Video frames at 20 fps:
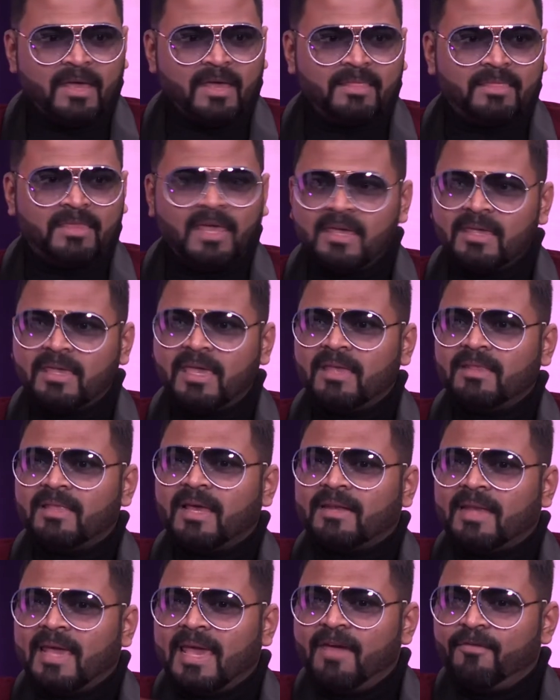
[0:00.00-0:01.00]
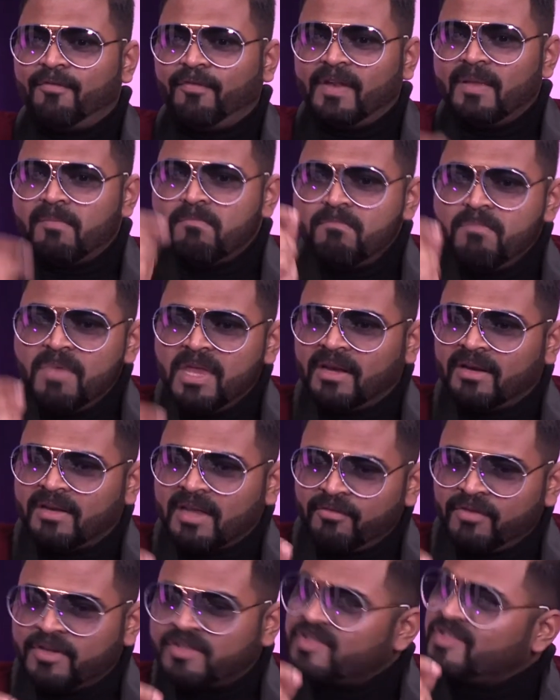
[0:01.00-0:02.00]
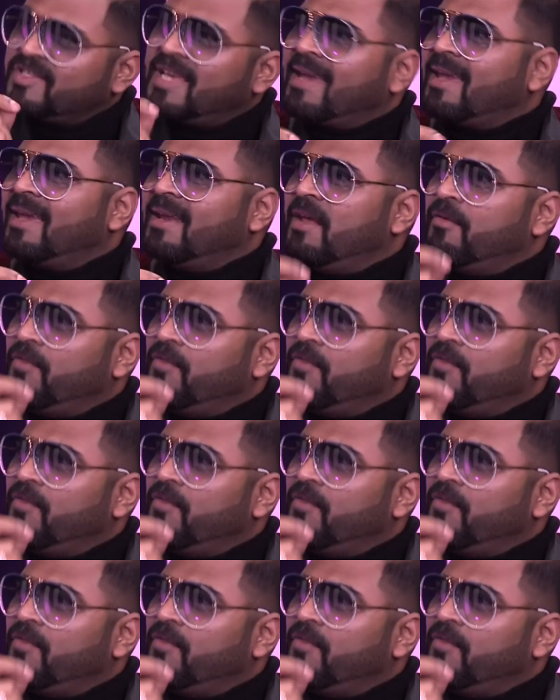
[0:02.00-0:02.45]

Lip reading: thinking that every minute, every second,